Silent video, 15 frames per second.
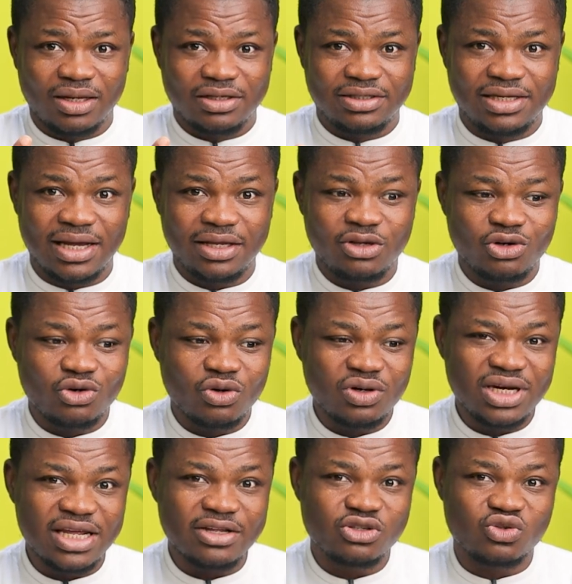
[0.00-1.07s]
then you
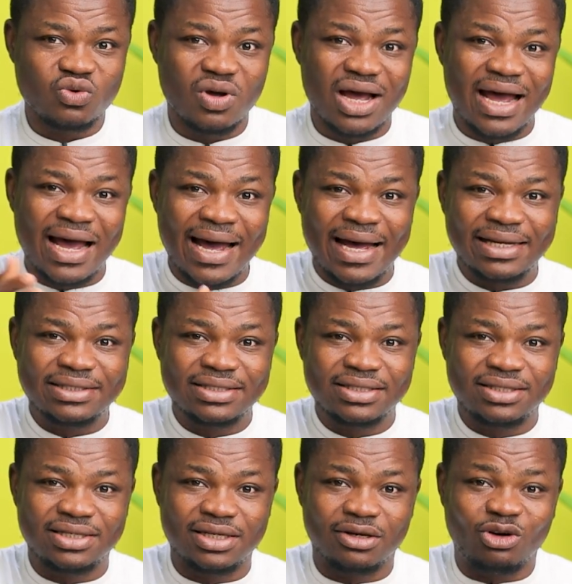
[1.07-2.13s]
don't need to add
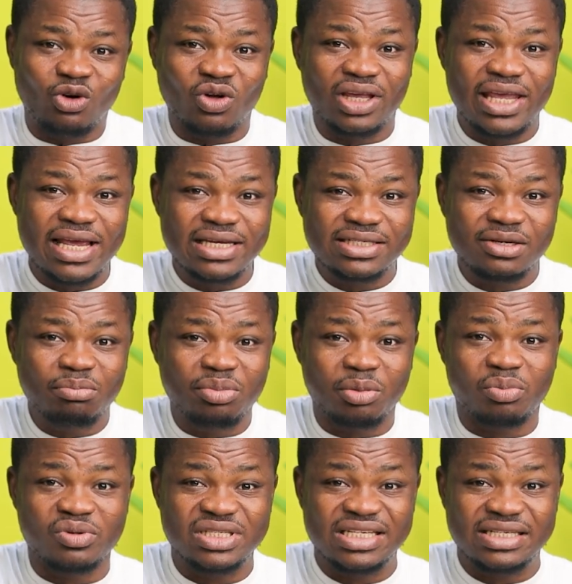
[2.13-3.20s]
the location
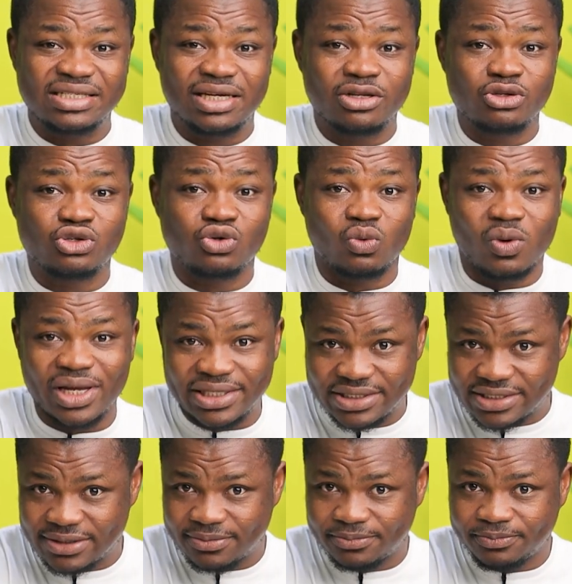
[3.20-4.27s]
preposition to
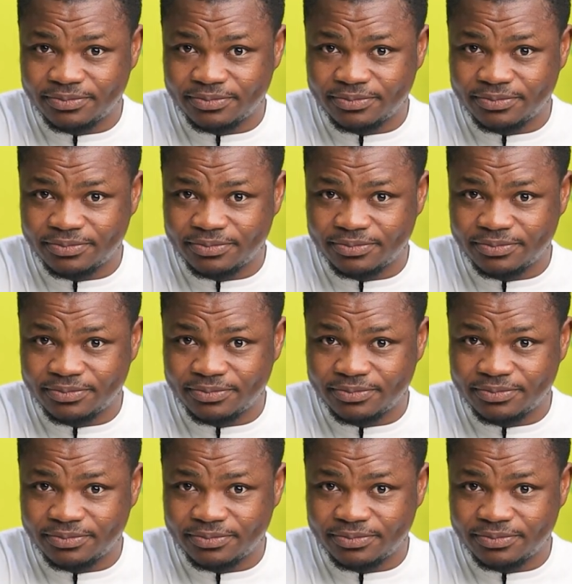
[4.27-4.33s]
it.